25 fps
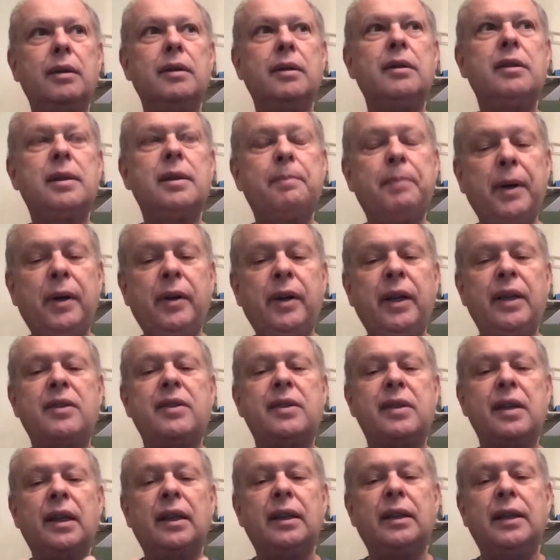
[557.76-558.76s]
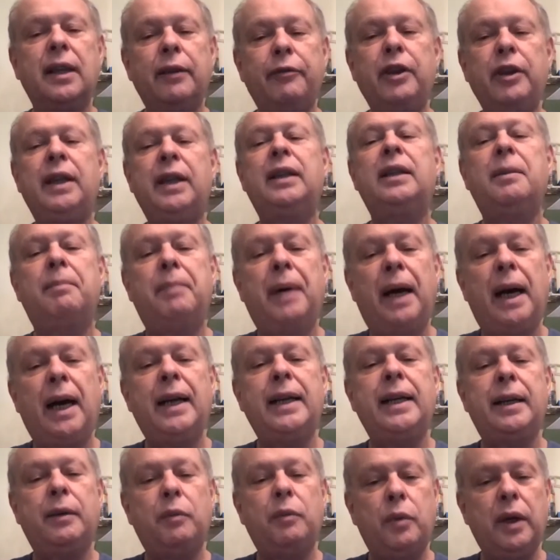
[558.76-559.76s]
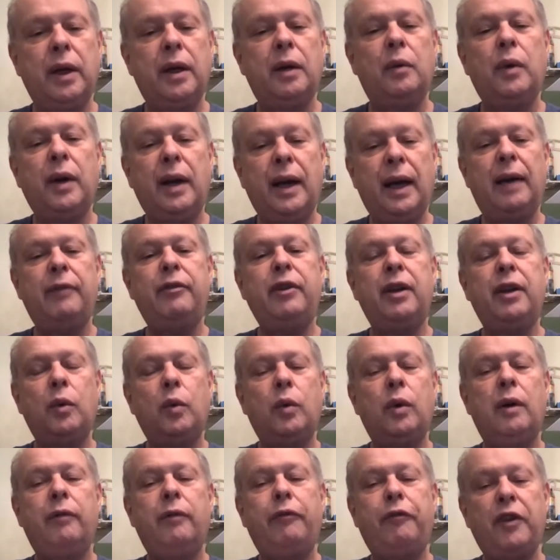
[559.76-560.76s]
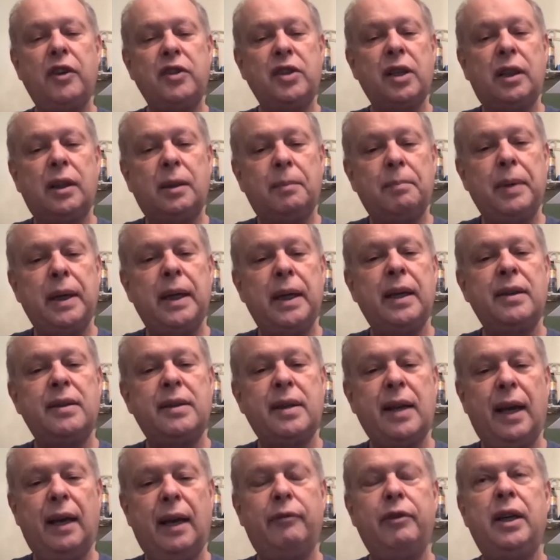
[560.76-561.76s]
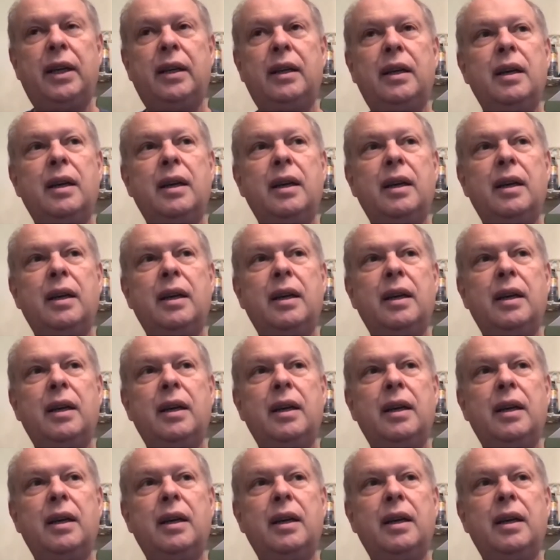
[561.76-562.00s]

spirits living in the body. We're, we're having, we're physical beings having,